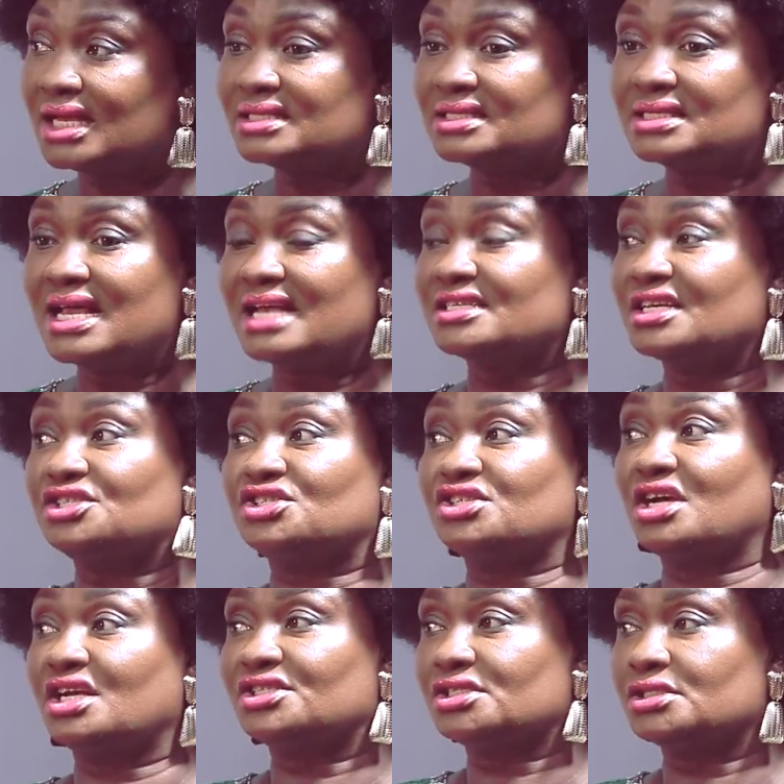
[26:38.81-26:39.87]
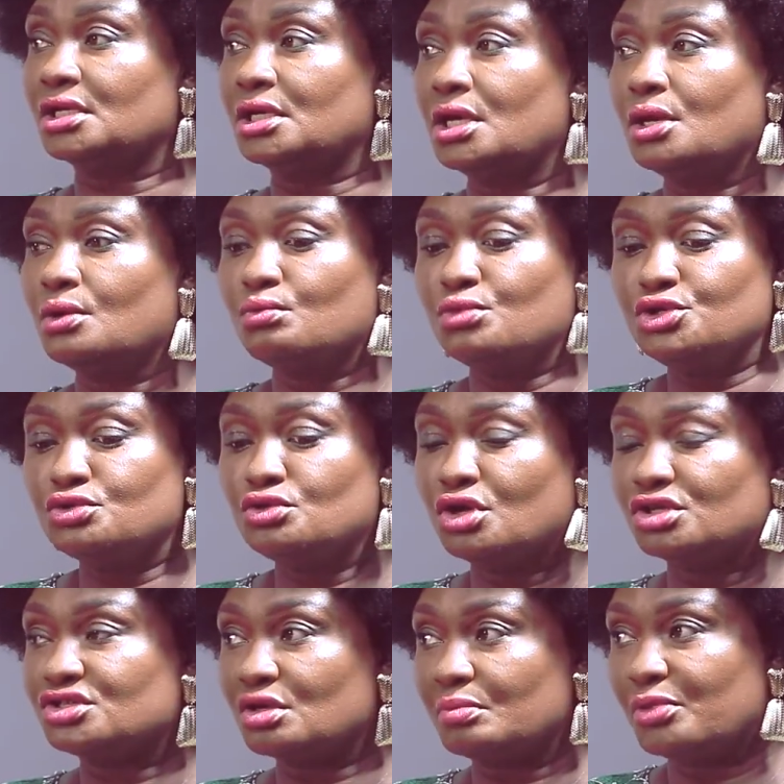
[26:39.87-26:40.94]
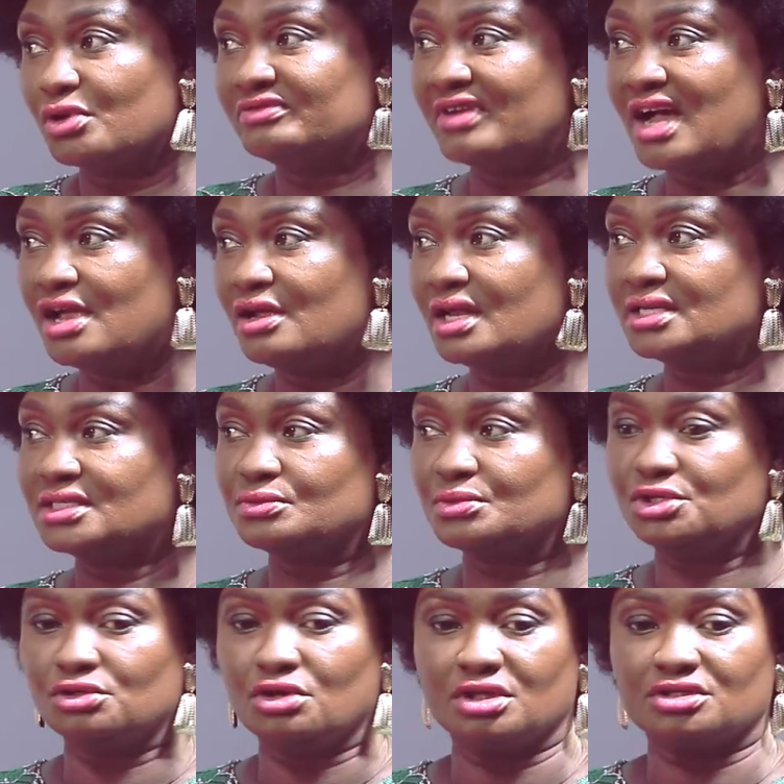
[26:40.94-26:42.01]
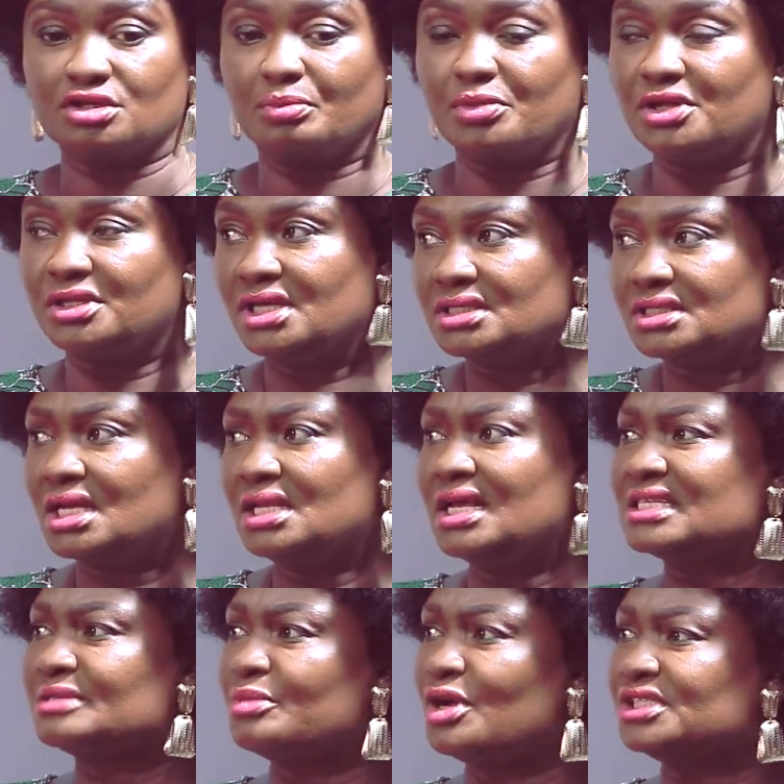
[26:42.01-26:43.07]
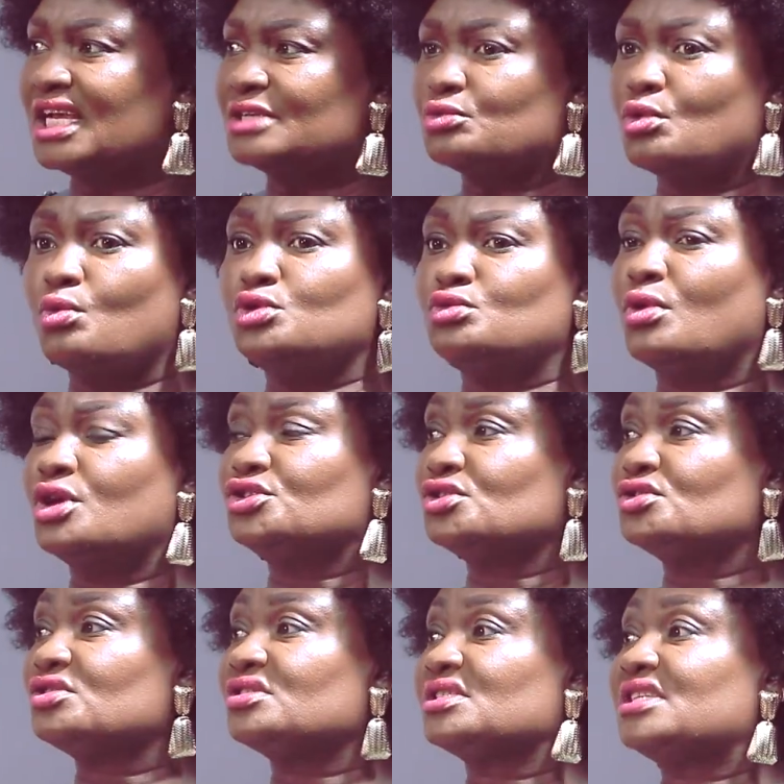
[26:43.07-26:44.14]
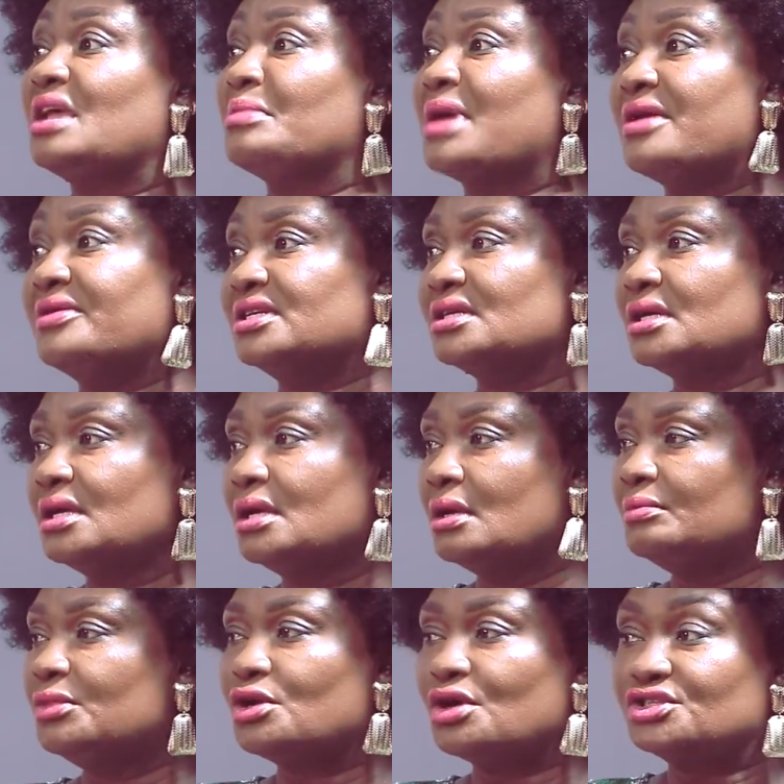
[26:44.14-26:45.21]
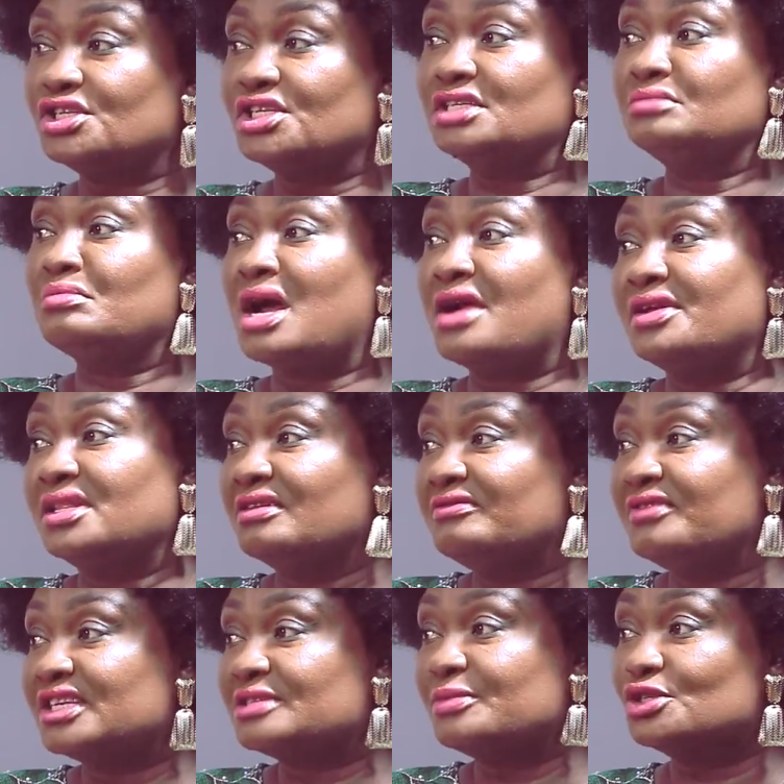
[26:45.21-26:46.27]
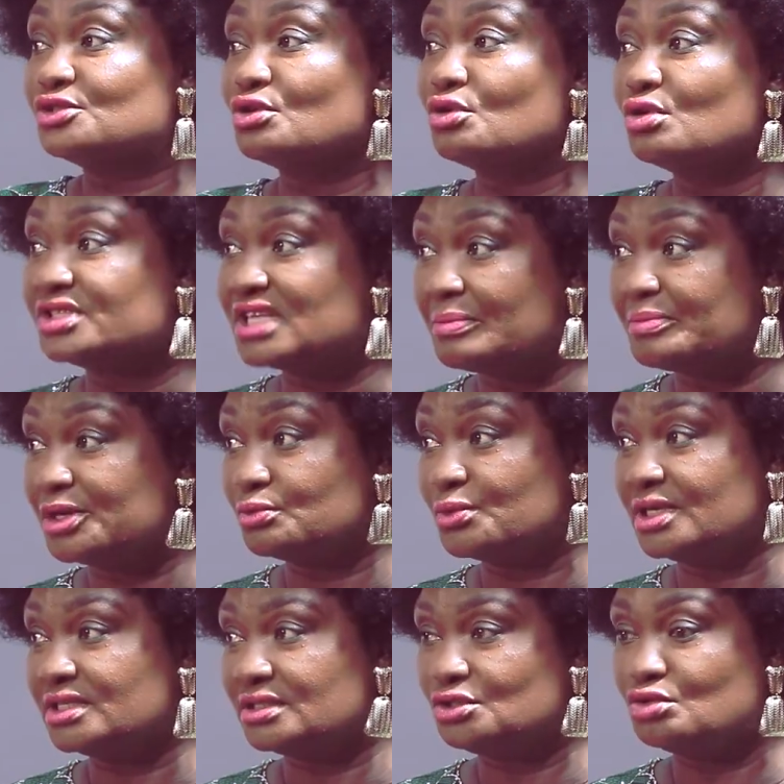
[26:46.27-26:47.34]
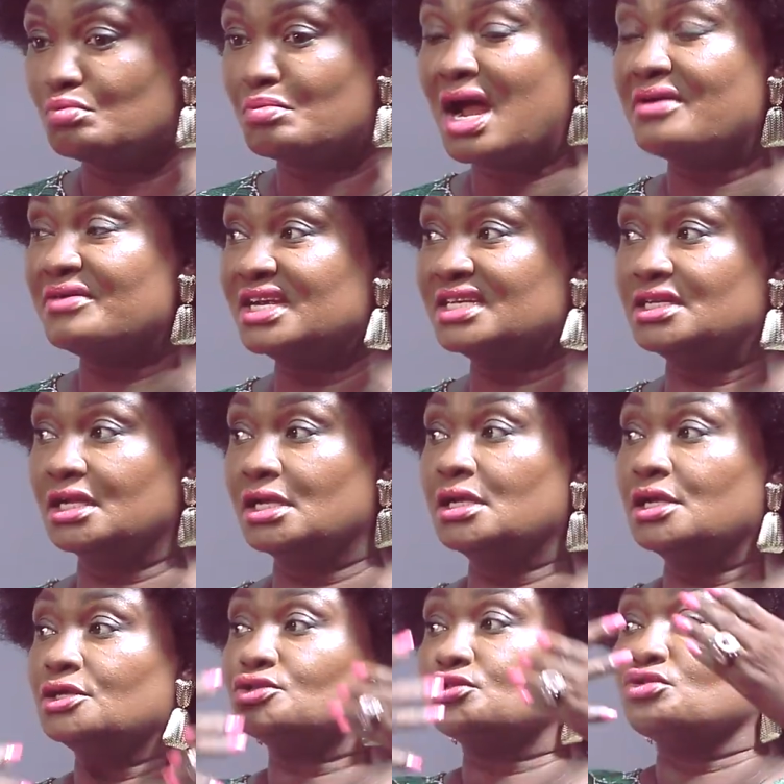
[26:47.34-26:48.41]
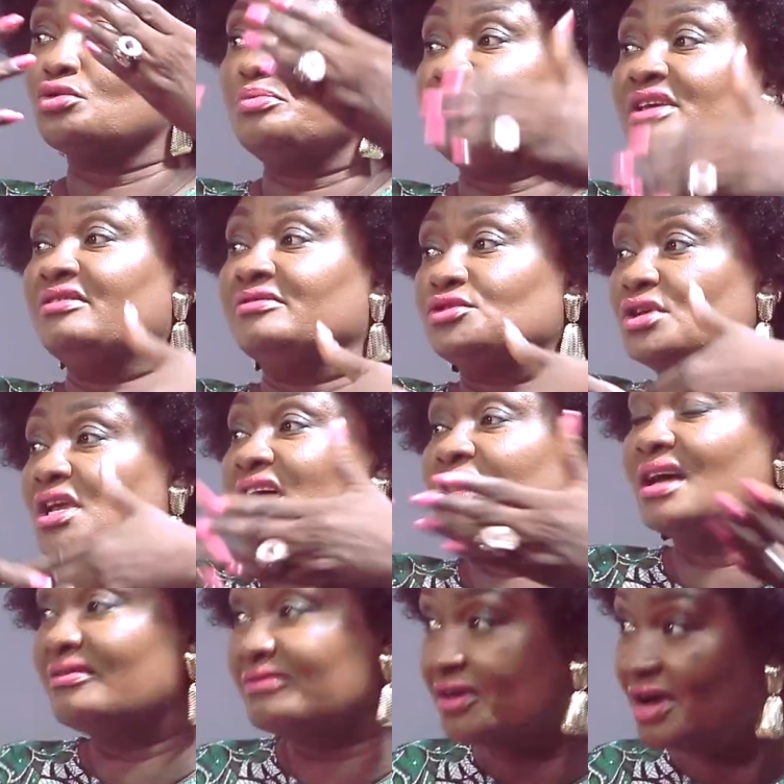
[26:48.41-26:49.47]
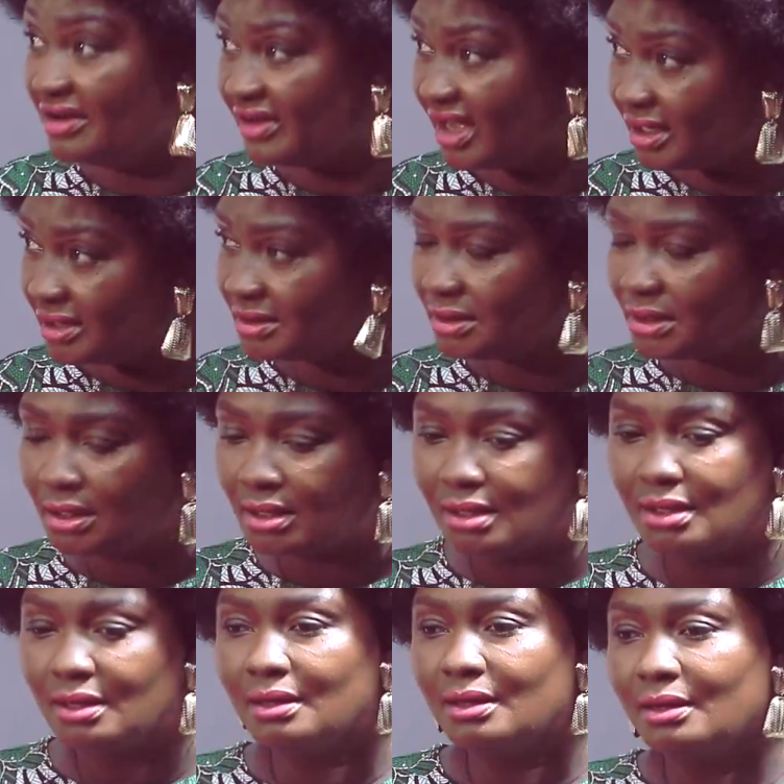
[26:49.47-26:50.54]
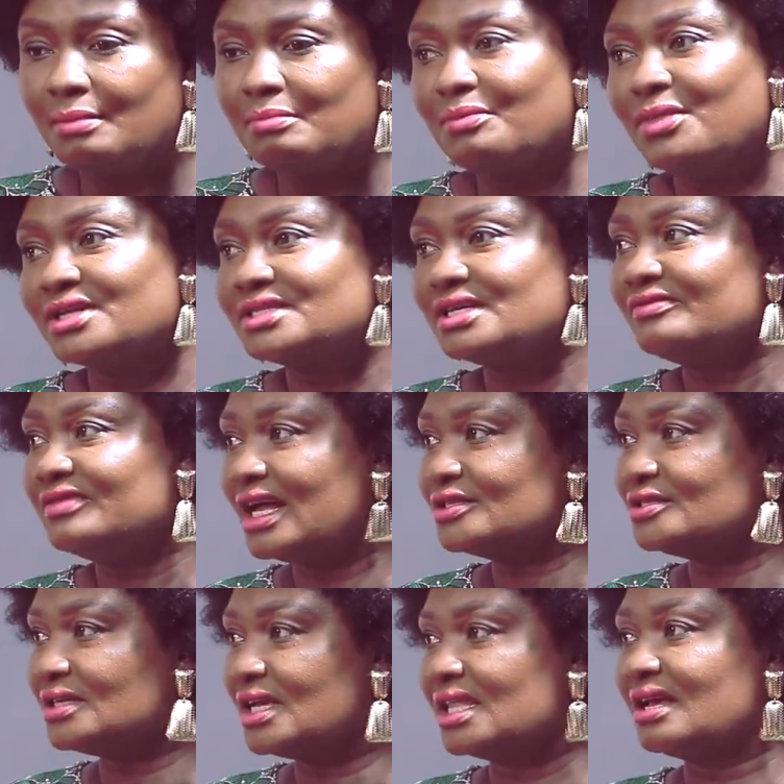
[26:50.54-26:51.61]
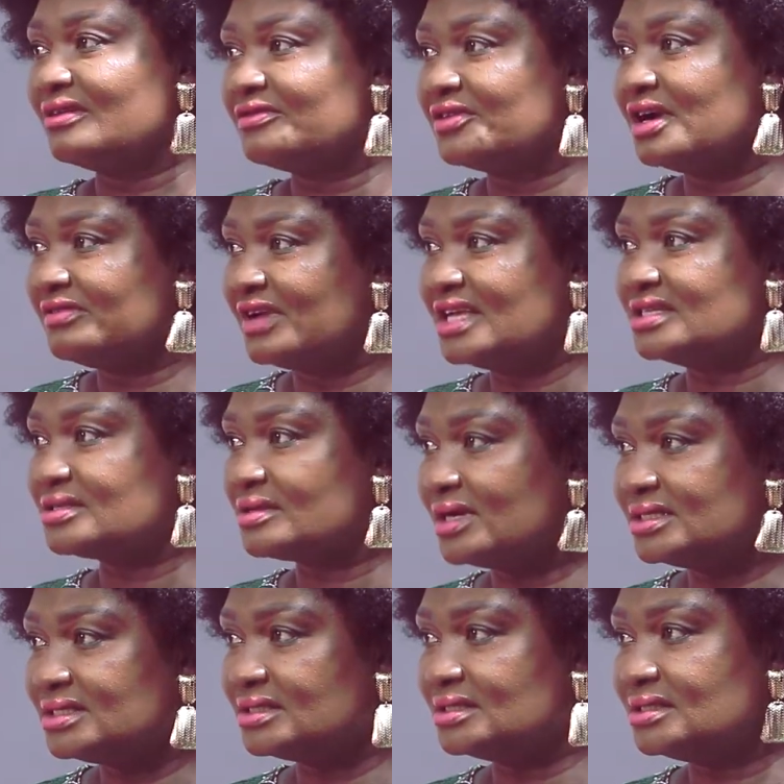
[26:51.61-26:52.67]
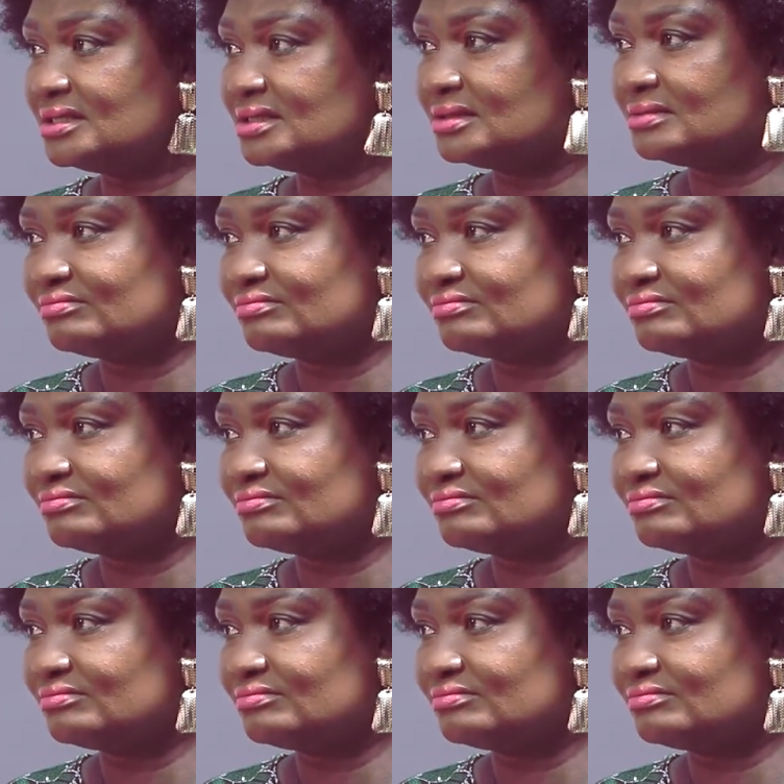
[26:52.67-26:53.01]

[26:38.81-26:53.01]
that, see, as a church, we do not support violence, we do not support this, in as much as we would want you to stay married, because you didn't marry in the first place to go separate ways. You married to be together forever. Mm-hmm. But if that together forever is threatened,